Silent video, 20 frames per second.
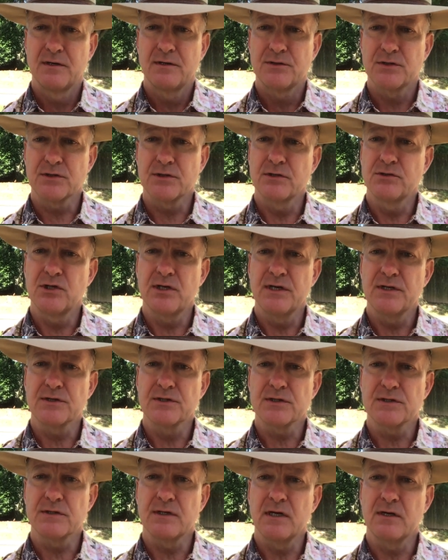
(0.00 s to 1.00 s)

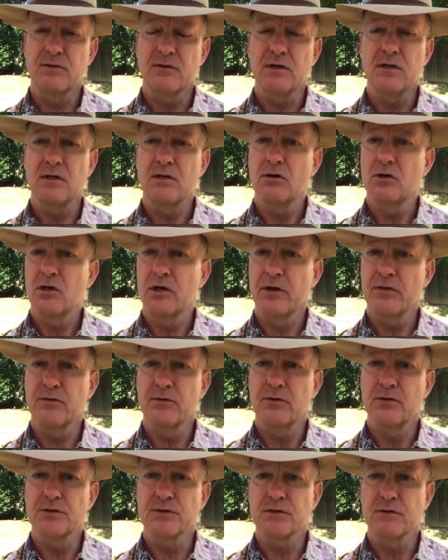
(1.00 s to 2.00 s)
suggests that the
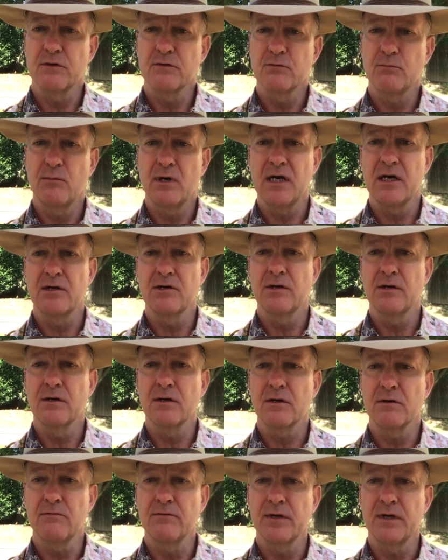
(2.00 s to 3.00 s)
authors of modern
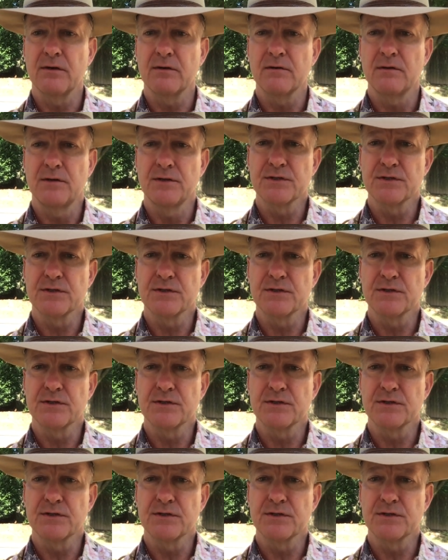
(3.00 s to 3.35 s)
clinical